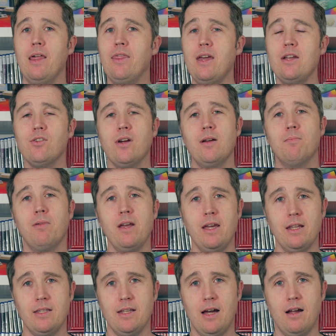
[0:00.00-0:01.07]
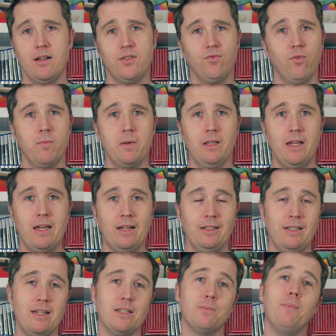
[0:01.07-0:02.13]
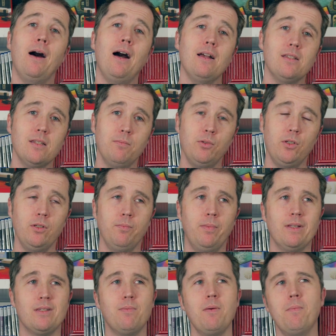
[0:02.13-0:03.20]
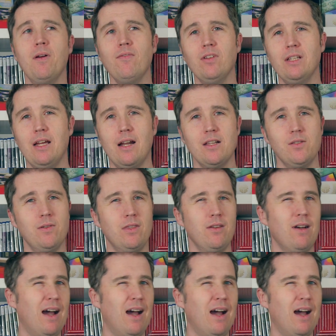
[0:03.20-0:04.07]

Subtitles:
They try to break it down as formulaically as possible, but to be perfectly honest with you,